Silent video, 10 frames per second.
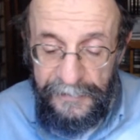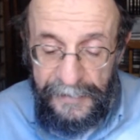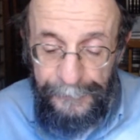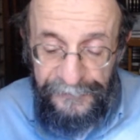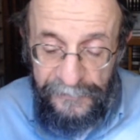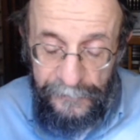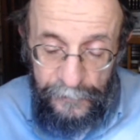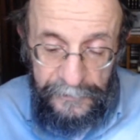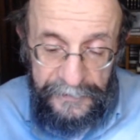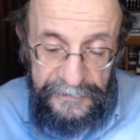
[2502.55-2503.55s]

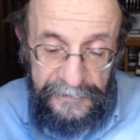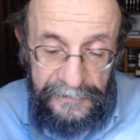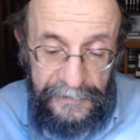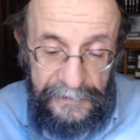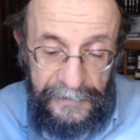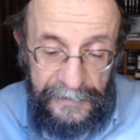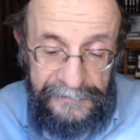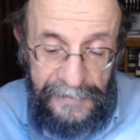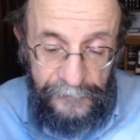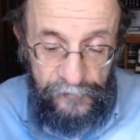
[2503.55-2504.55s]
absolutely
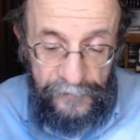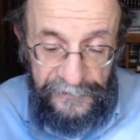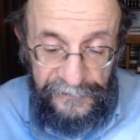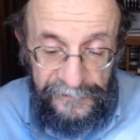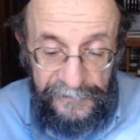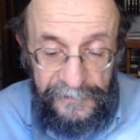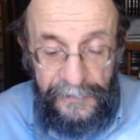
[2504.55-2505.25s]
idolatrous.